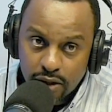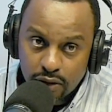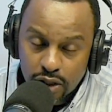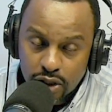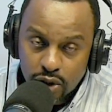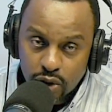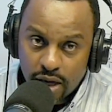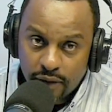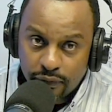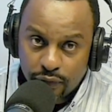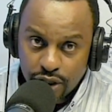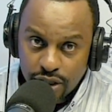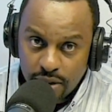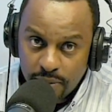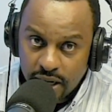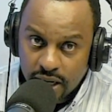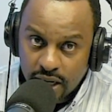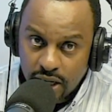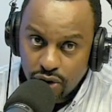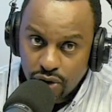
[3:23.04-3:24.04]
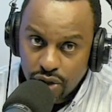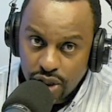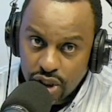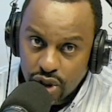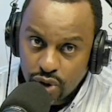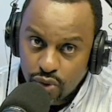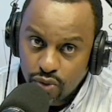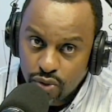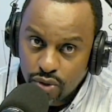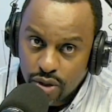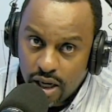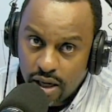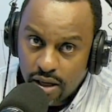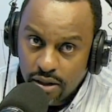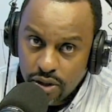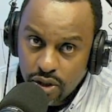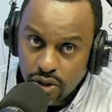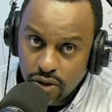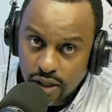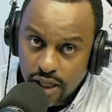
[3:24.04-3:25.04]
yeah. also Afro Jamaican, you need to uh,
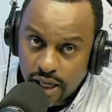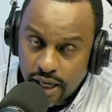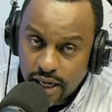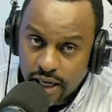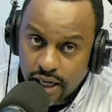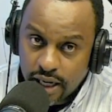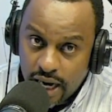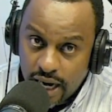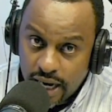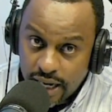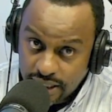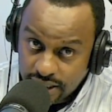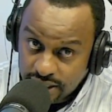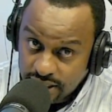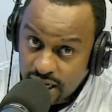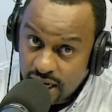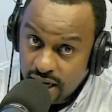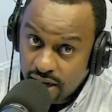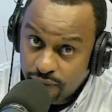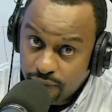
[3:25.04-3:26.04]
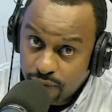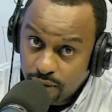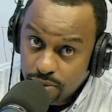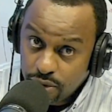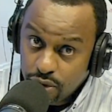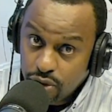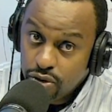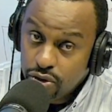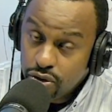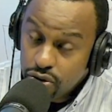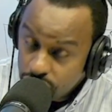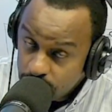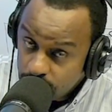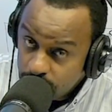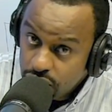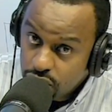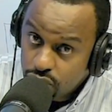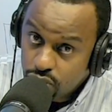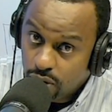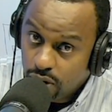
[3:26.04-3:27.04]
you know like understand from you, you
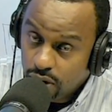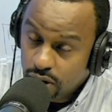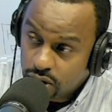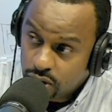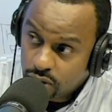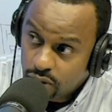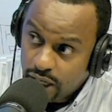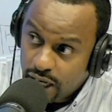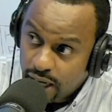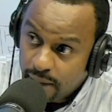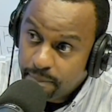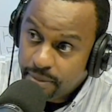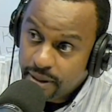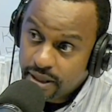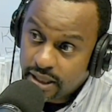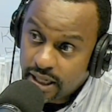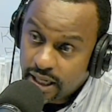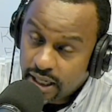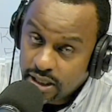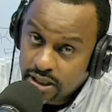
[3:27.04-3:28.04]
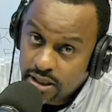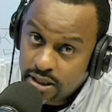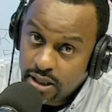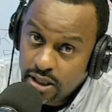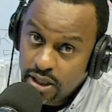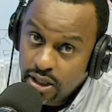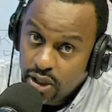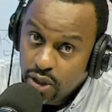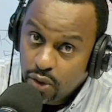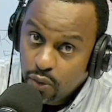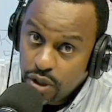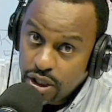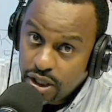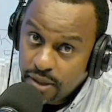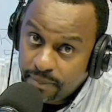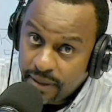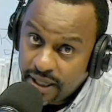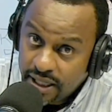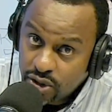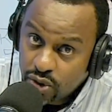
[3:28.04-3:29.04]
need to also empathize with a
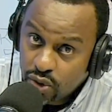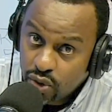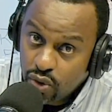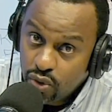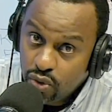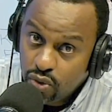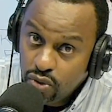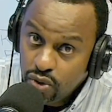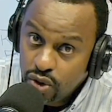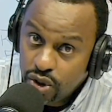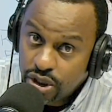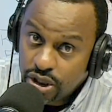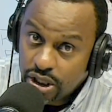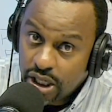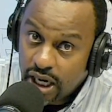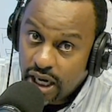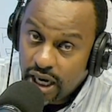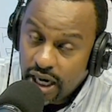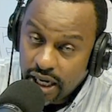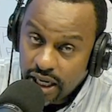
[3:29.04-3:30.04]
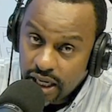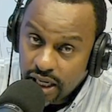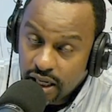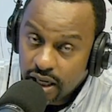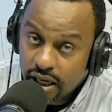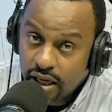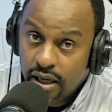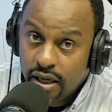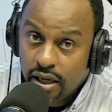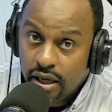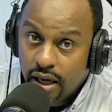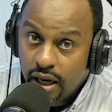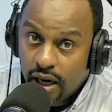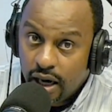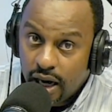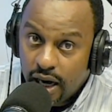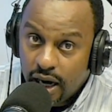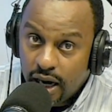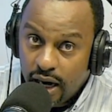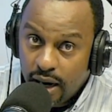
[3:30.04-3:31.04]
person who's earning
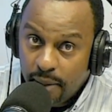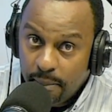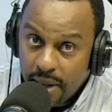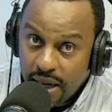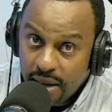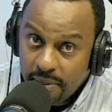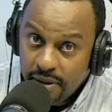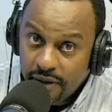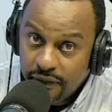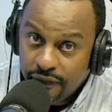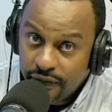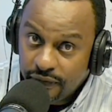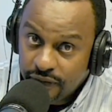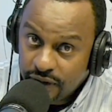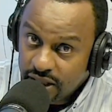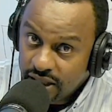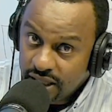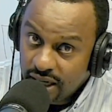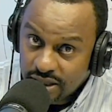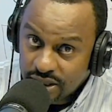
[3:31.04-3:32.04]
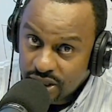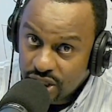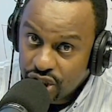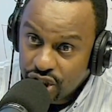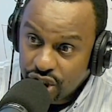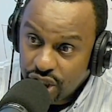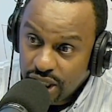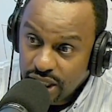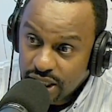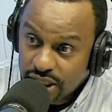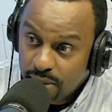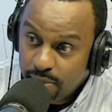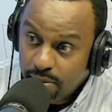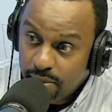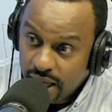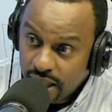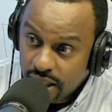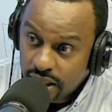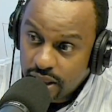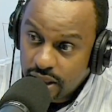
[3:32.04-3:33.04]
uh, maybe fifty thousand shillings a
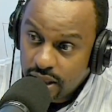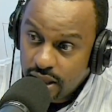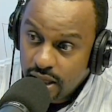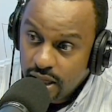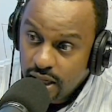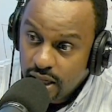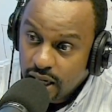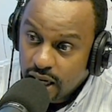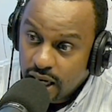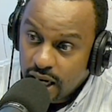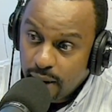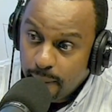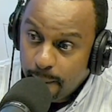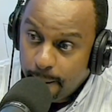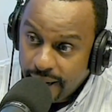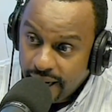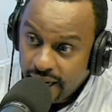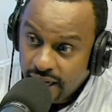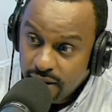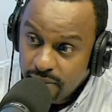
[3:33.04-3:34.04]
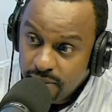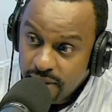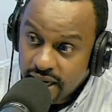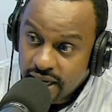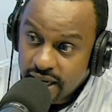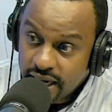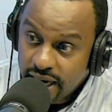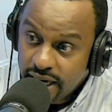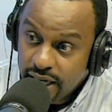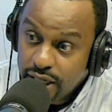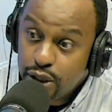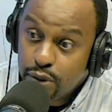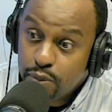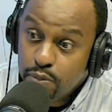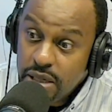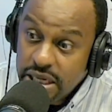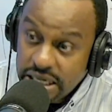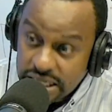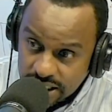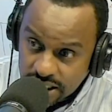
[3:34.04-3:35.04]
month can barely make ends
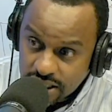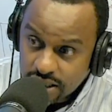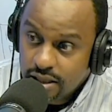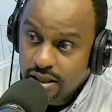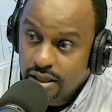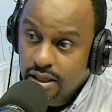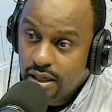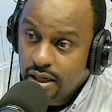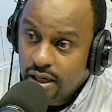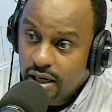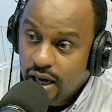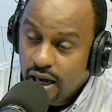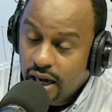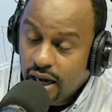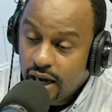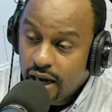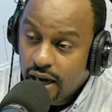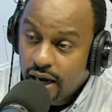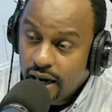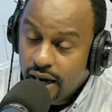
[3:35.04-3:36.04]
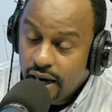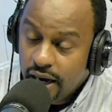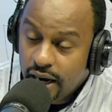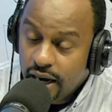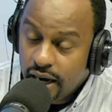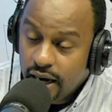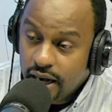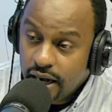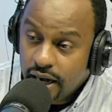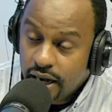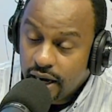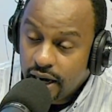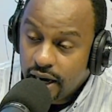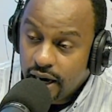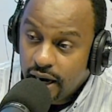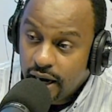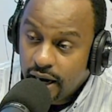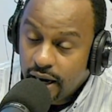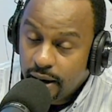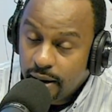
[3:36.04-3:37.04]
meet 50, uh, 50. and
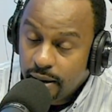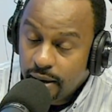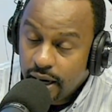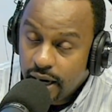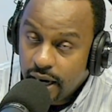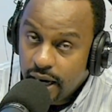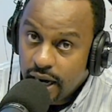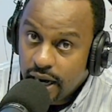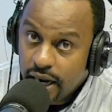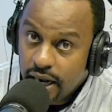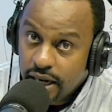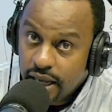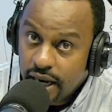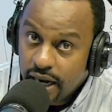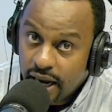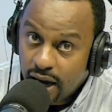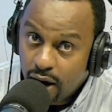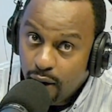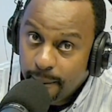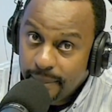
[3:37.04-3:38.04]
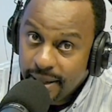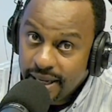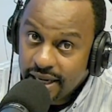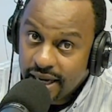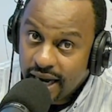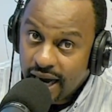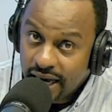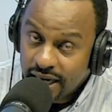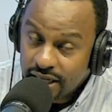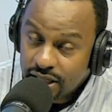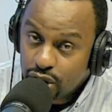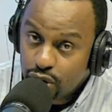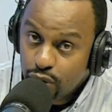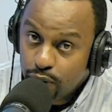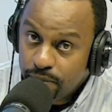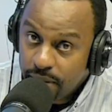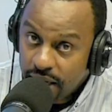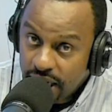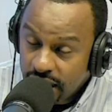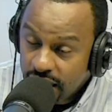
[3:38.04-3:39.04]
uh, and they're now being asked to
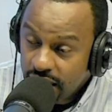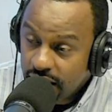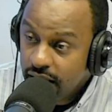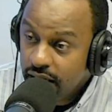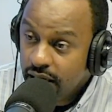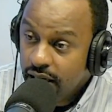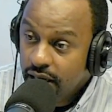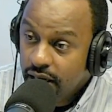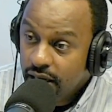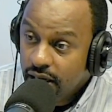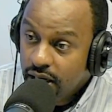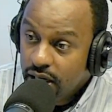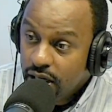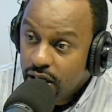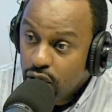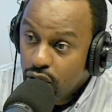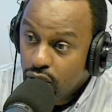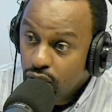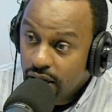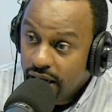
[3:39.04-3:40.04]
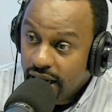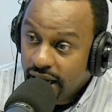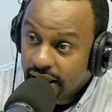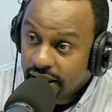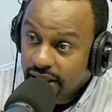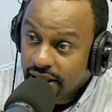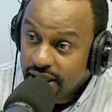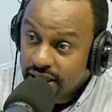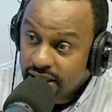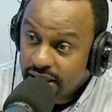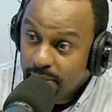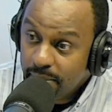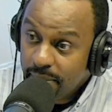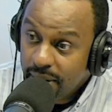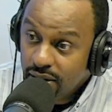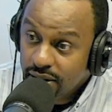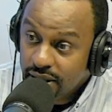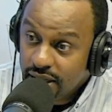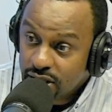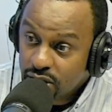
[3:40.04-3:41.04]
pay, you know, like this
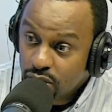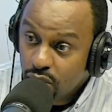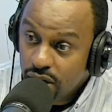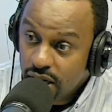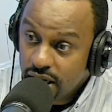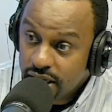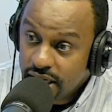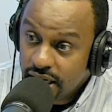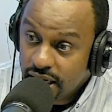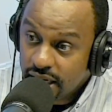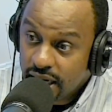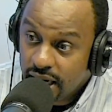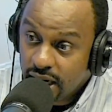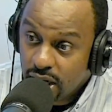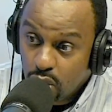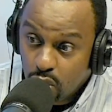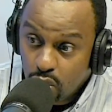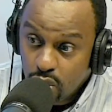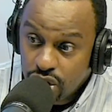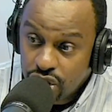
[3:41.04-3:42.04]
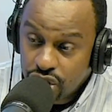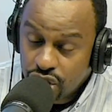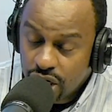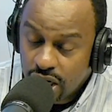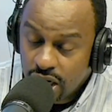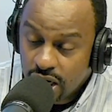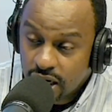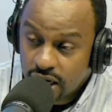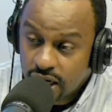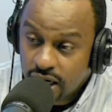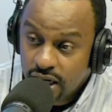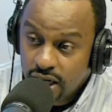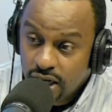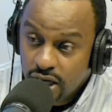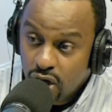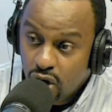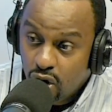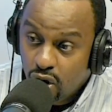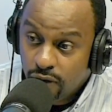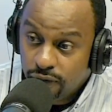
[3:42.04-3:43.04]
amount that's gonna take a good chunk
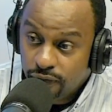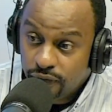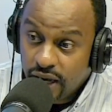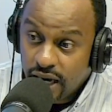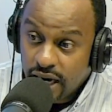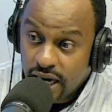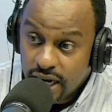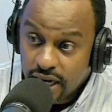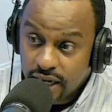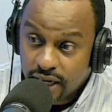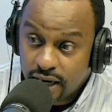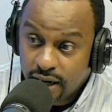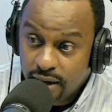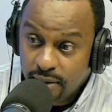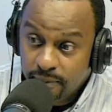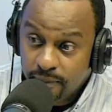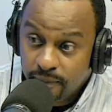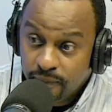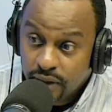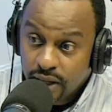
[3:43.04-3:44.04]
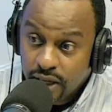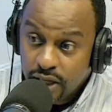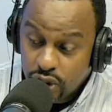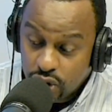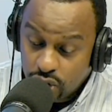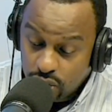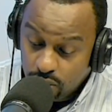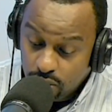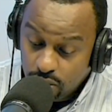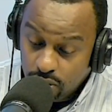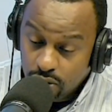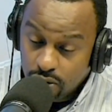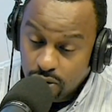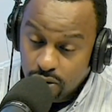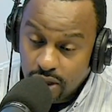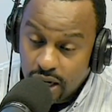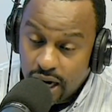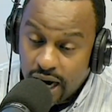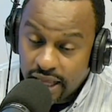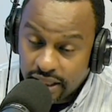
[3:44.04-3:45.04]
of their income.
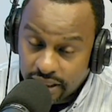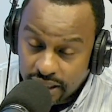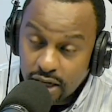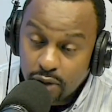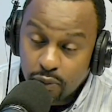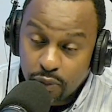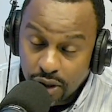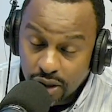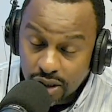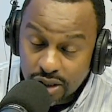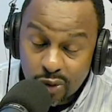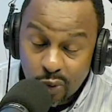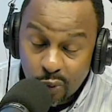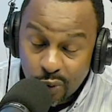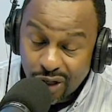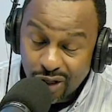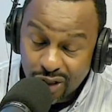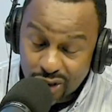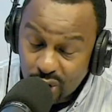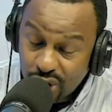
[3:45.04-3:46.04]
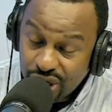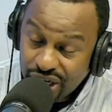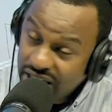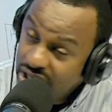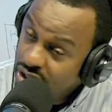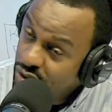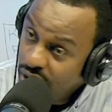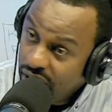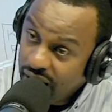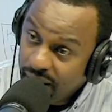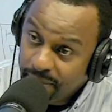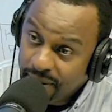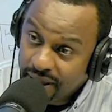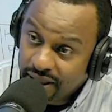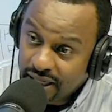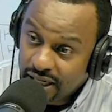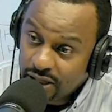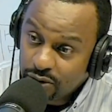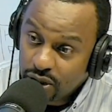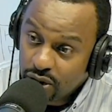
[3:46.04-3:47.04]
So I well, think we also we also need to
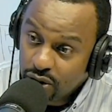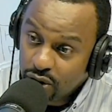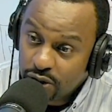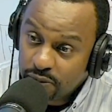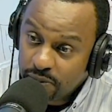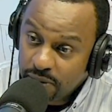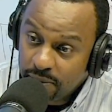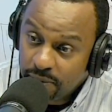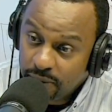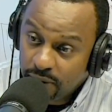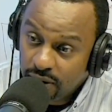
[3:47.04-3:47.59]
empathize with those people. It should be a